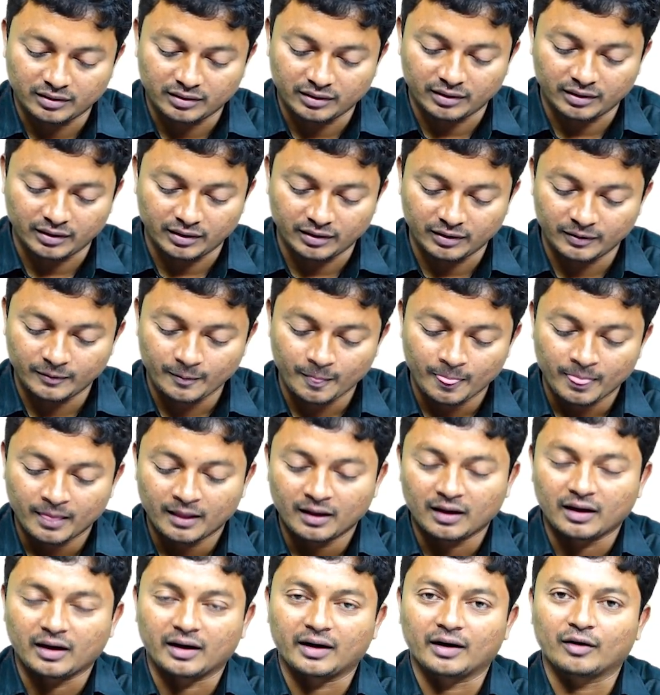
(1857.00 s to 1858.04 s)
A,
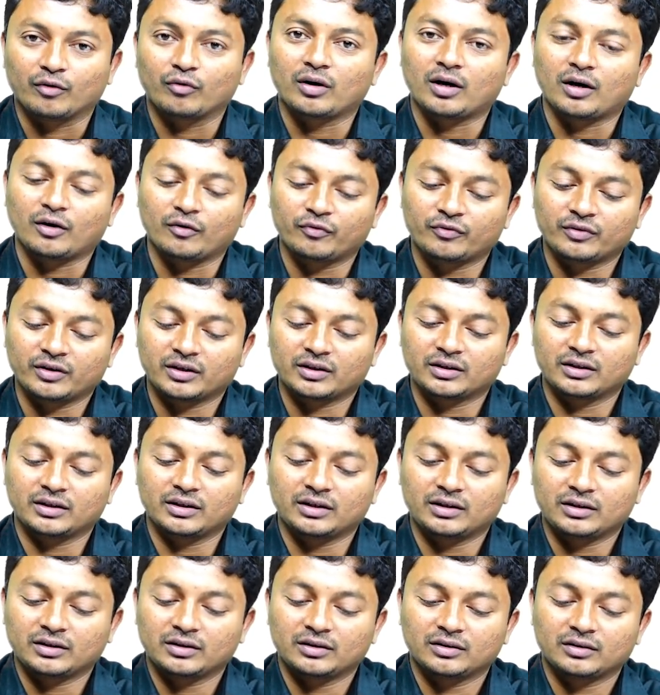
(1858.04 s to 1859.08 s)
and now after
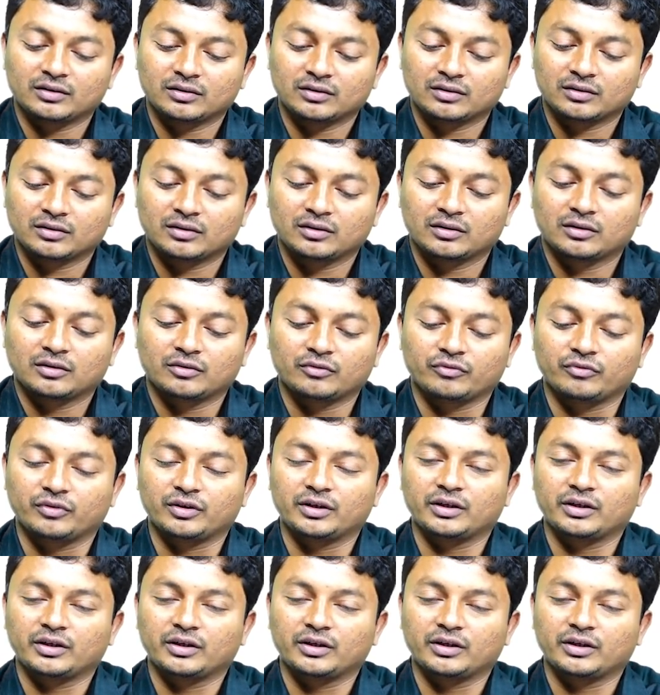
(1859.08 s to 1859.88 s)
that we